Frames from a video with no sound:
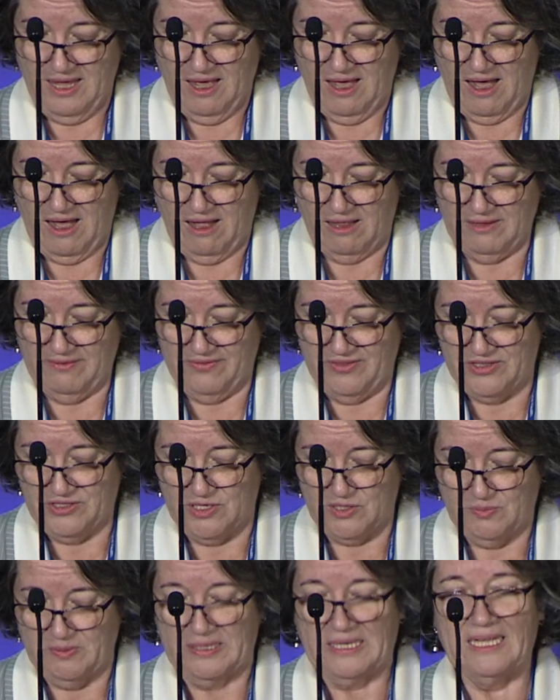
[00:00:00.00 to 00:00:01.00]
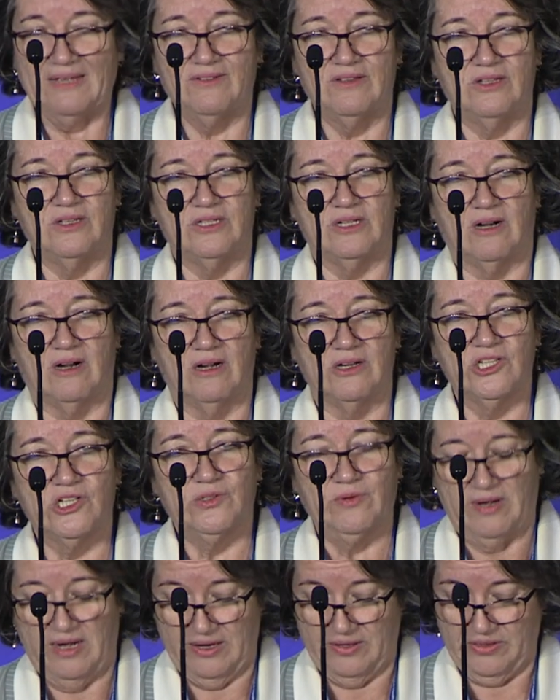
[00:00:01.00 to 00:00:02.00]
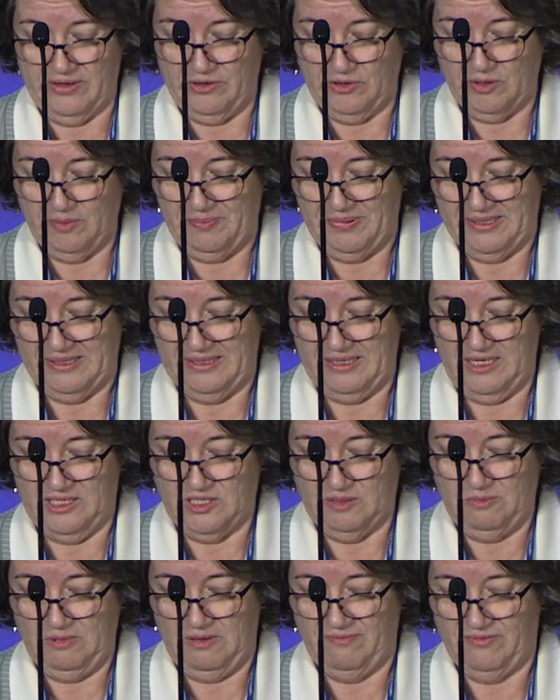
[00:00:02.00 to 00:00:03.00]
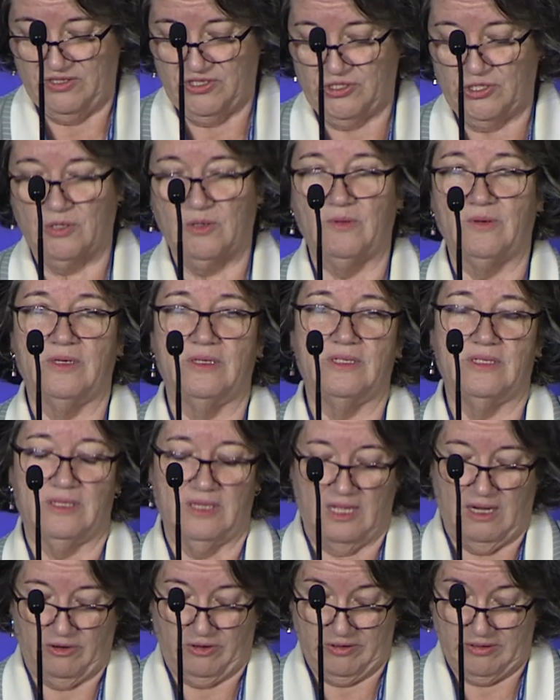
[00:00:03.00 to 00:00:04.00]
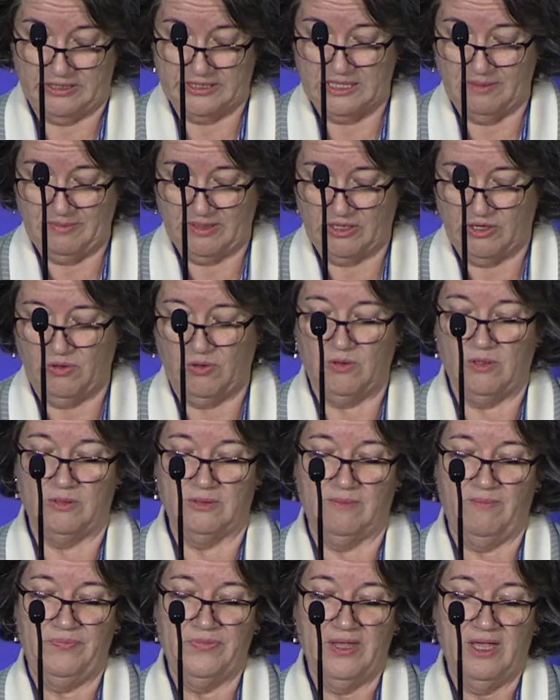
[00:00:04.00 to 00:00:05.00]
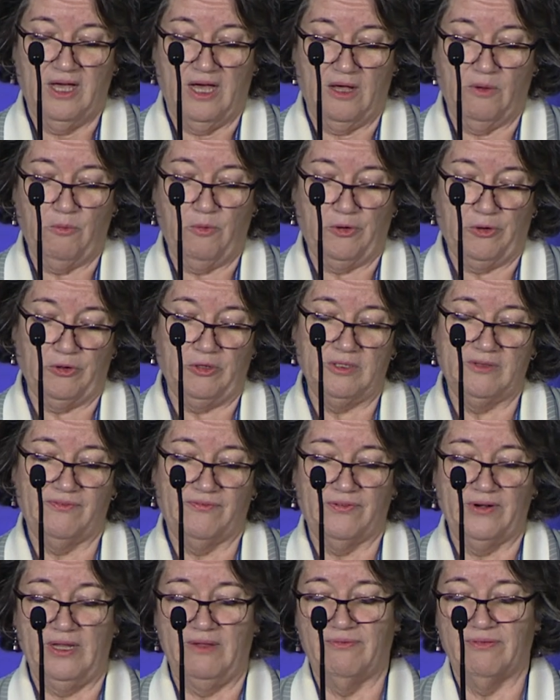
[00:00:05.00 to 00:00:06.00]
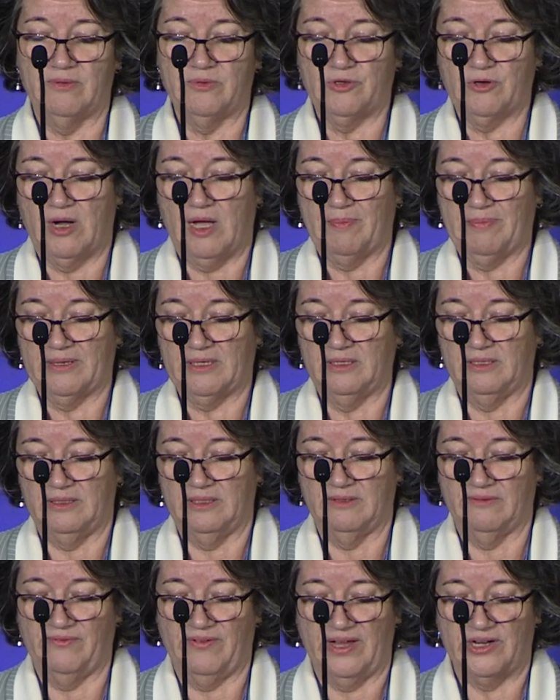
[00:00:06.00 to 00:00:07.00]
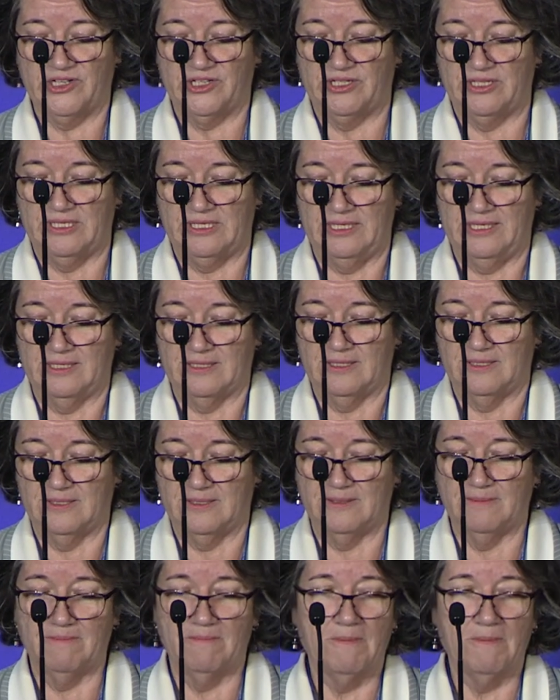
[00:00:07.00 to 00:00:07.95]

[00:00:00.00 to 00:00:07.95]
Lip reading: all of this is what gives us our strength and our ability to move us towards our ultimate goal, a world free from tropical infectious diseases.